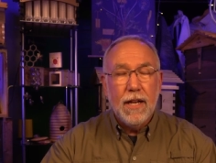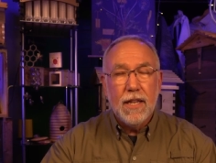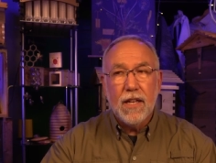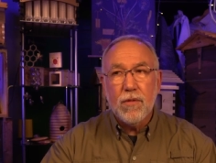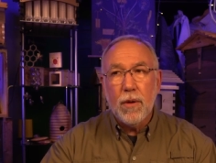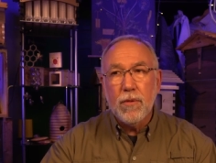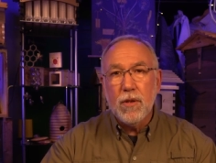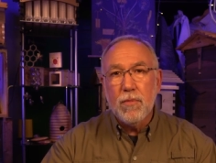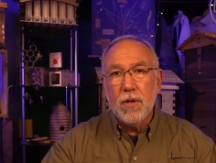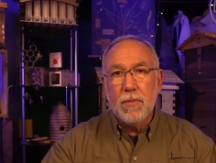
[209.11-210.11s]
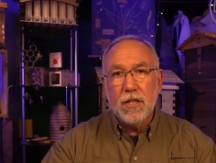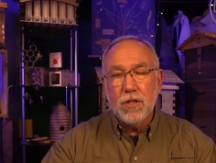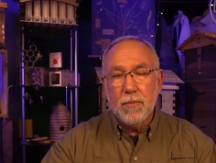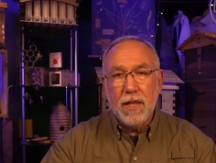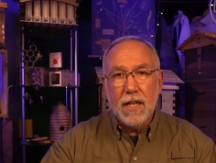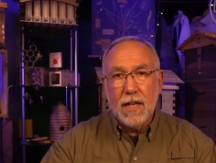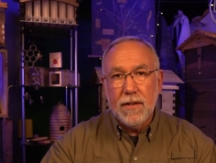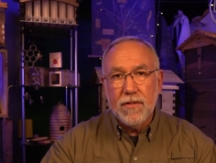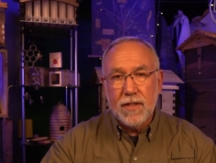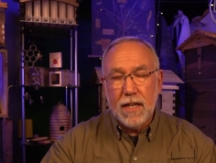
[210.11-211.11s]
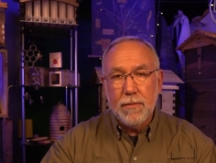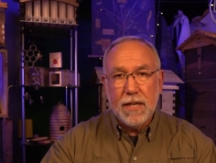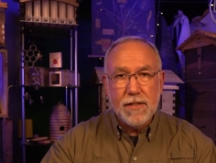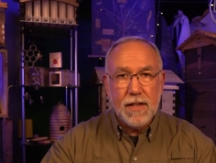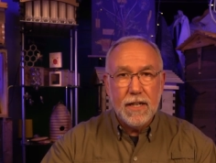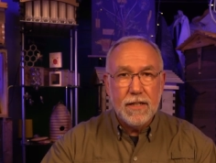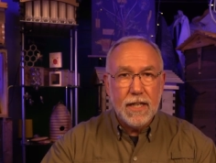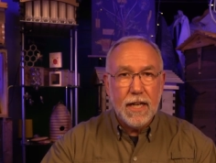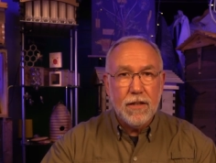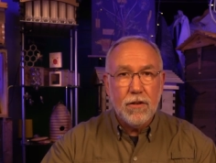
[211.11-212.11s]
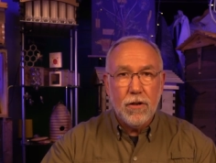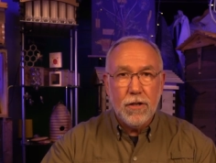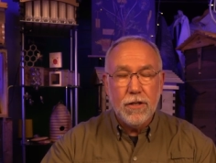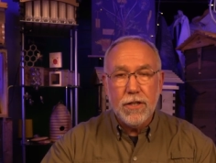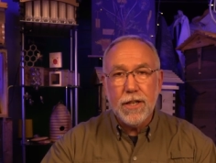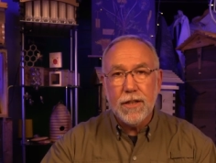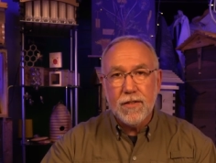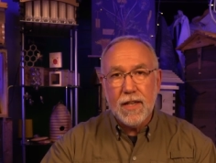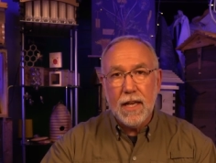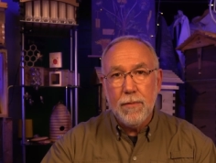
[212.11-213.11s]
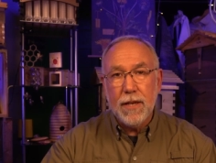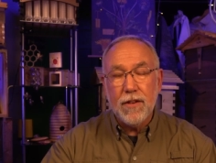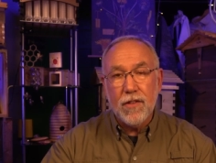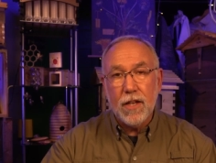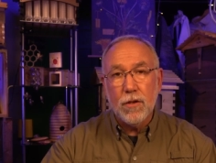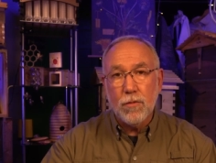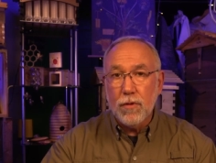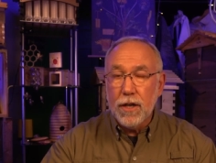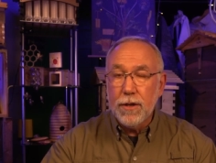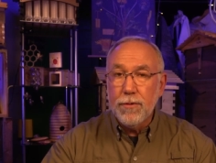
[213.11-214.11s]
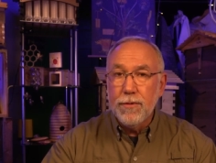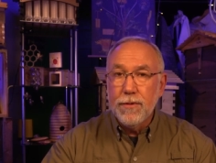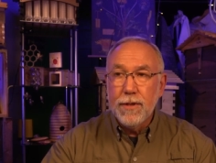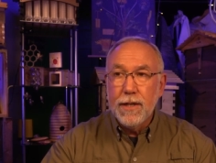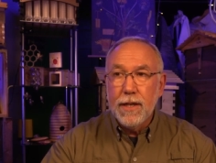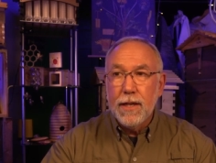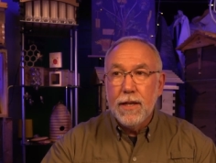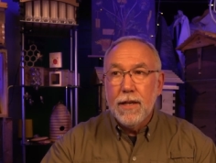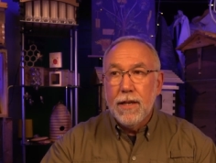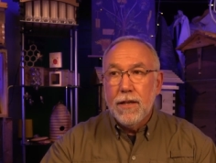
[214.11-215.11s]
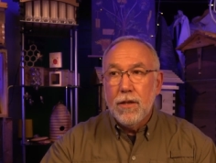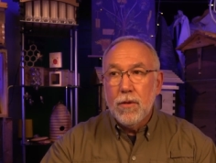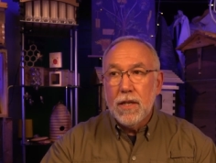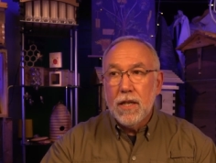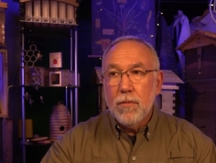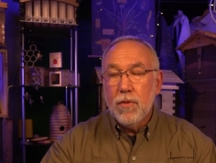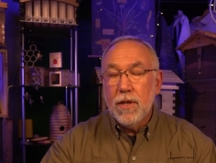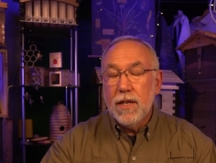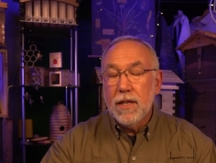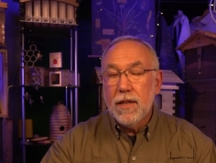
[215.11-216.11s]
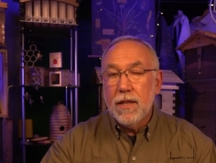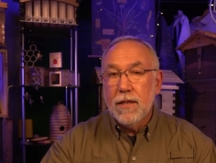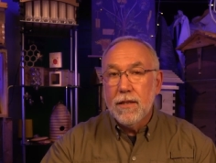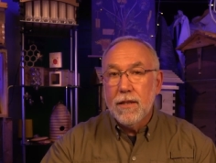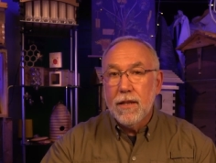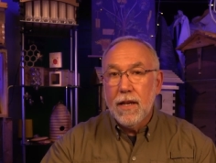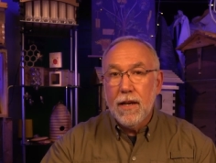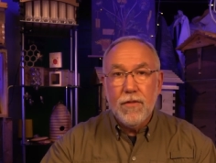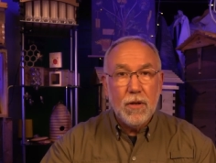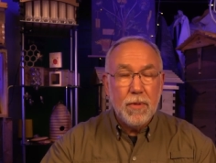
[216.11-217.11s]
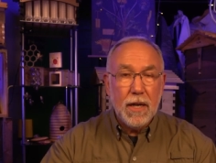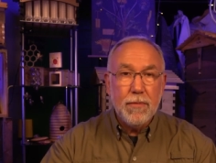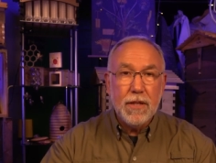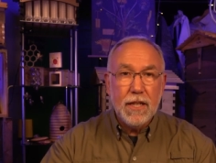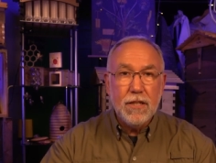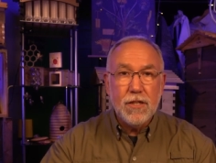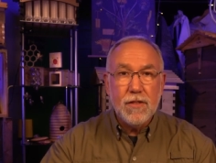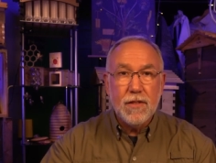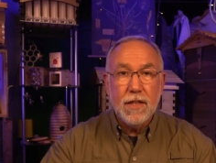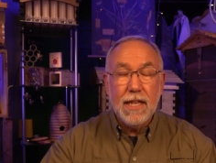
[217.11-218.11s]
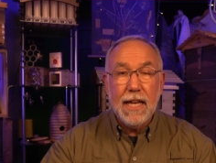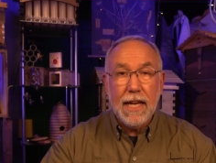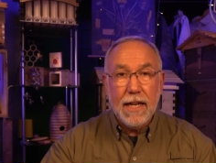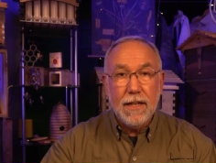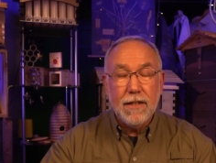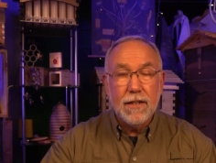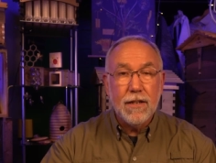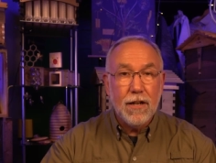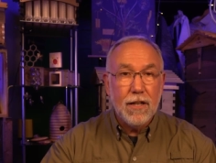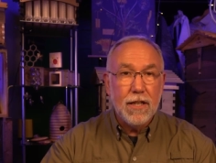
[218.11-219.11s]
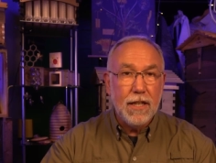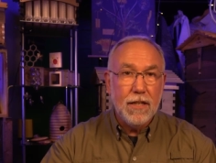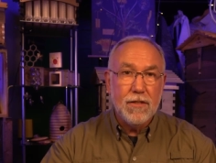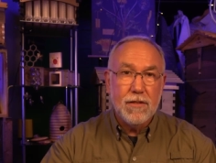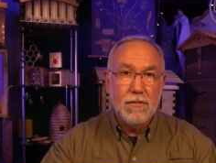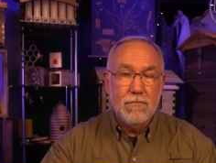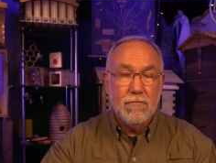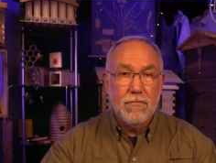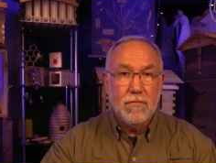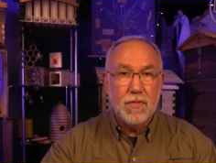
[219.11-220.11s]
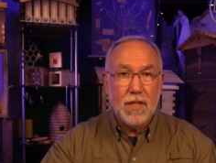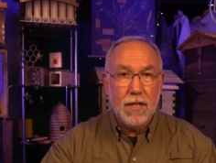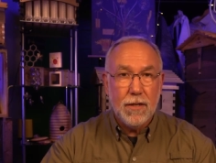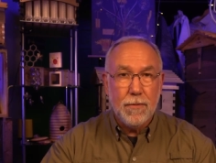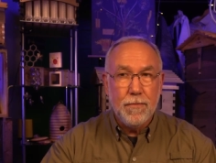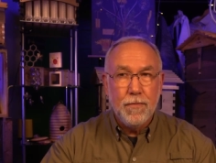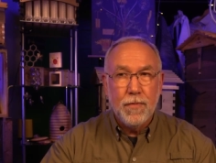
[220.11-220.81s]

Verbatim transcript: And that's why when you put a bunch of beehives side by side together, all looking the same in a single row, you end up with heavier populations in the end colonies. So,